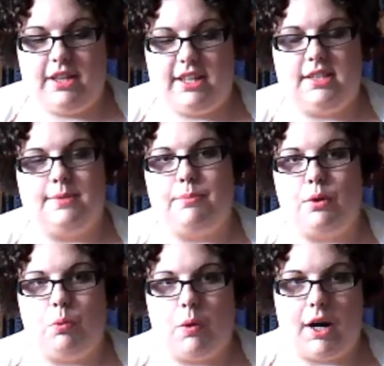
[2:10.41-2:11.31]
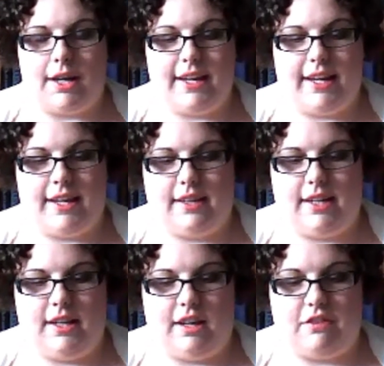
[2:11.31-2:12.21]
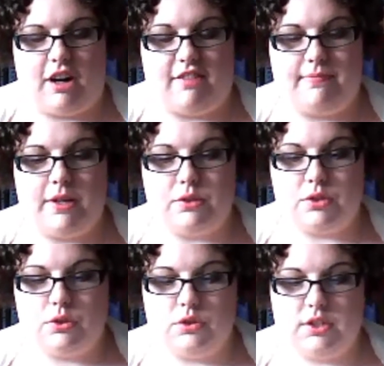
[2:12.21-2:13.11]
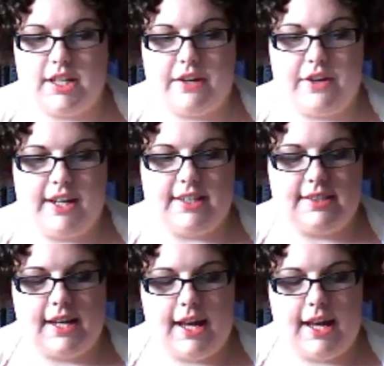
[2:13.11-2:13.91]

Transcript: This is book one in the Lovecraft Middle School series,